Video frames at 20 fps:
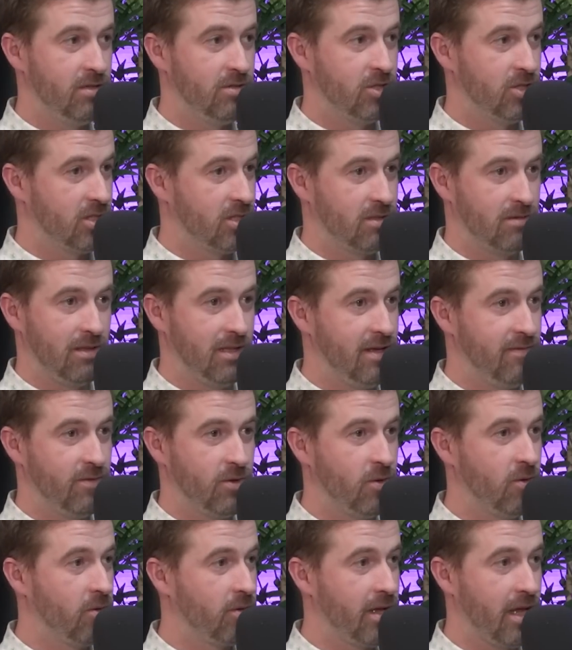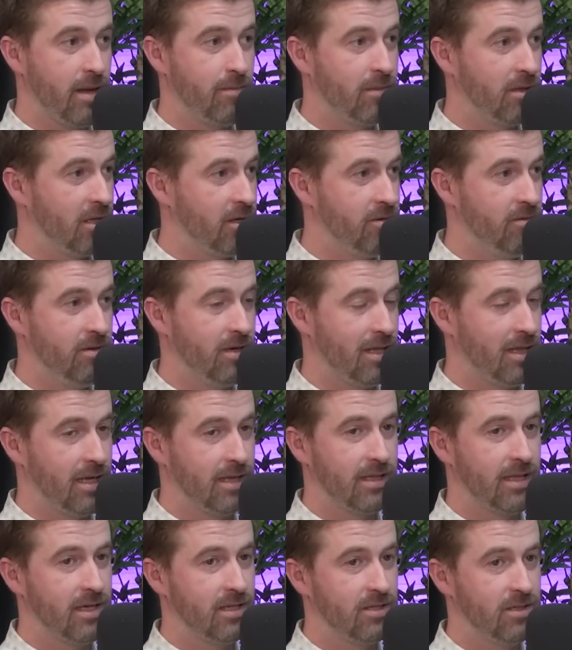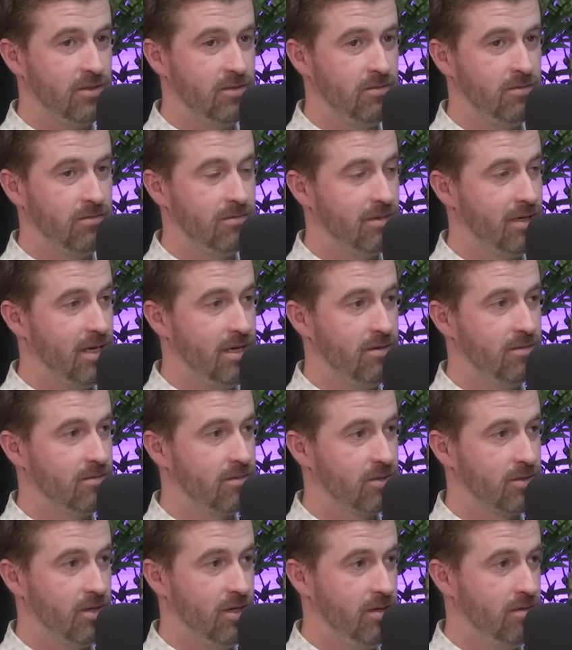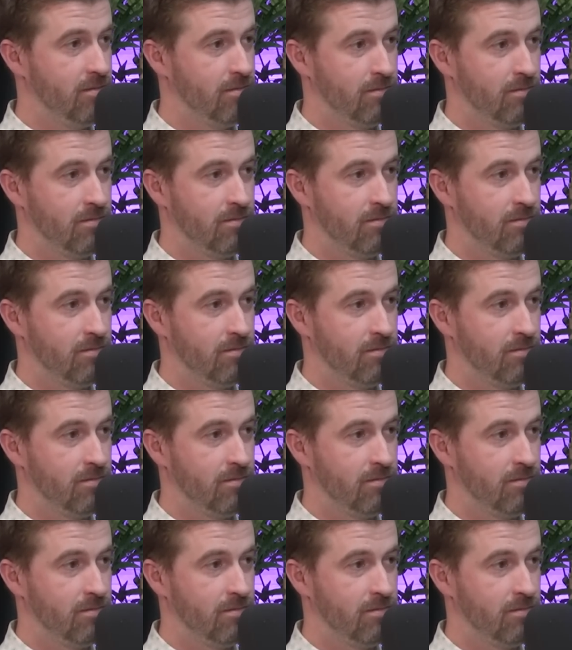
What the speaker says: Just leave the whole game alone. I like that too. Yeah, it's good.